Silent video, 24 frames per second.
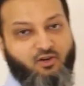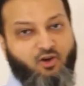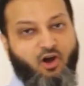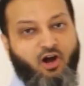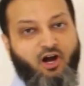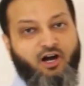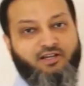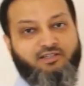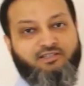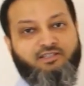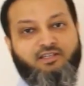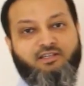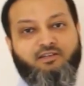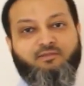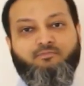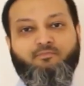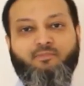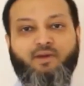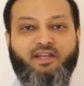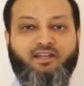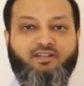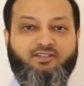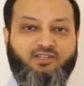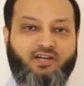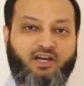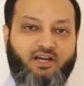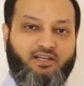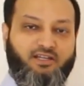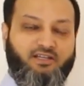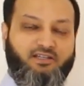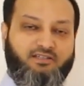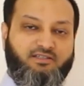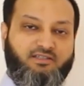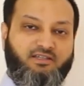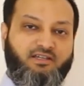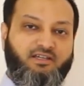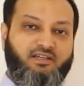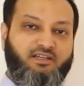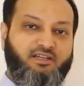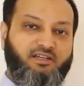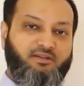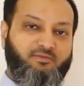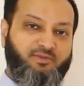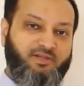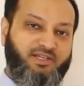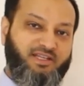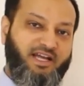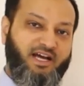causing meningitis
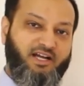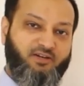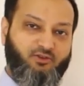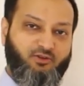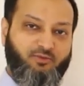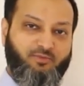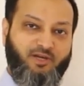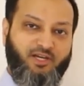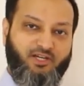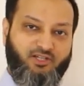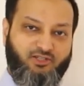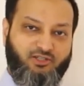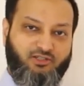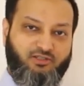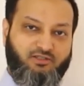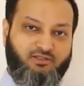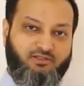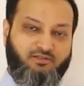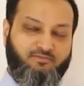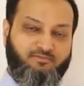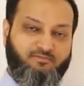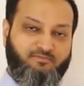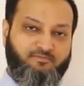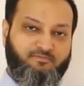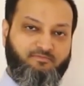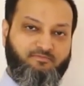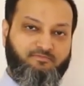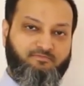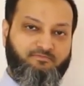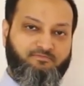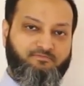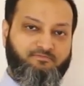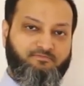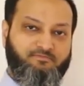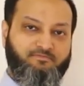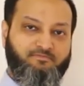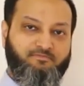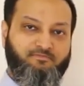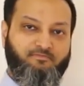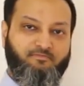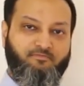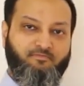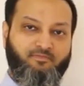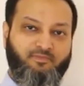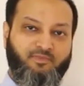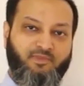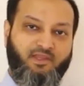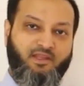in pediatric patients?
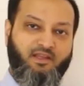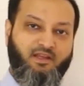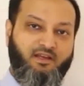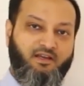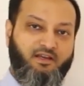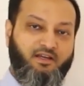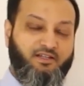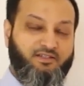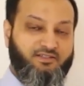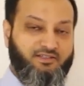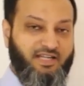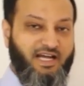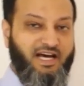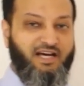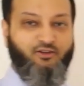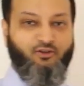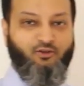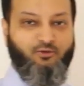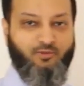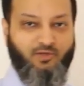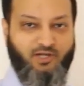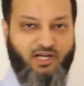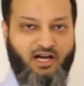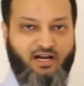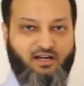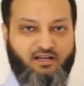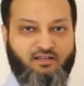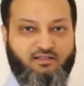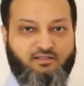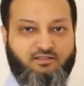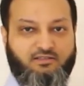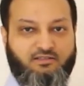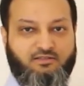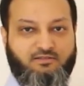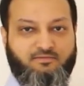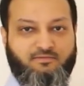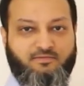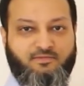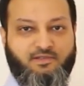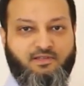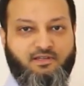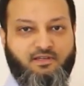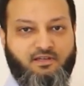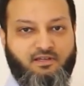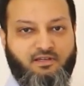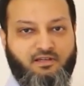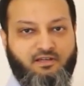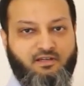It's not pneumococcus.
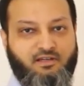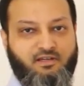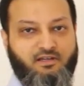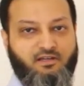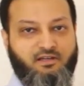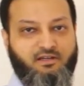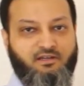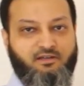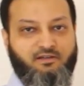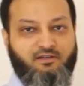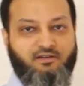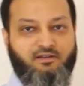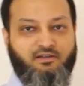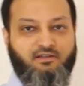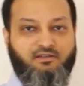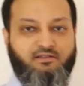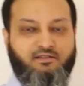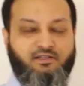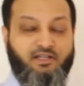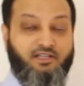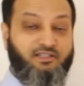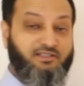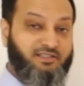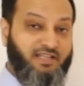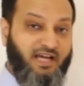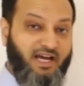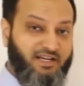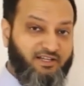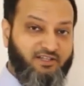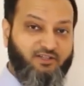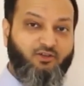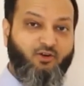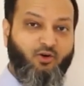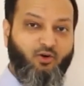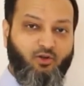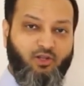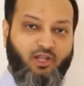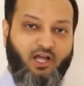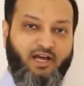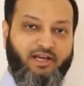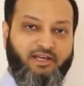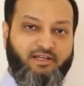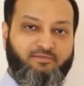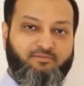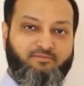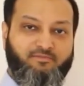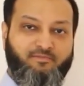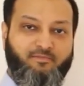It's not E.
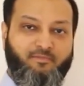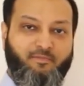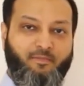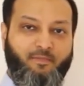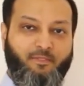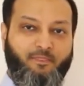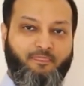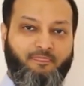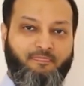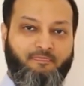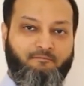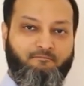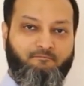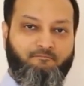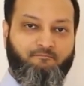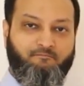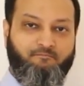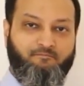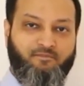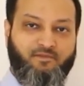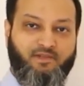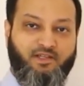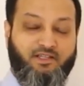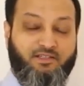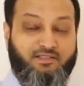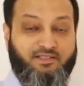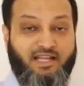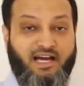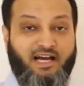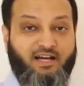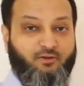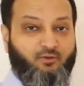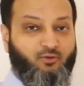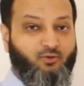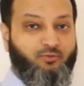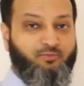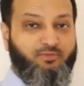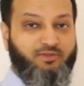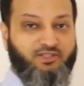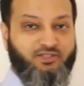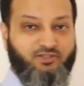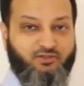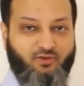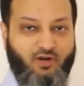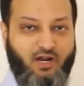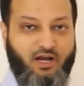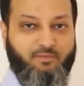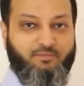coli. It's not group B
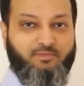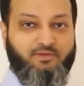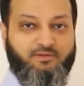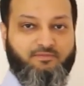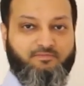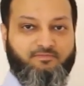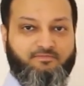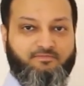strep.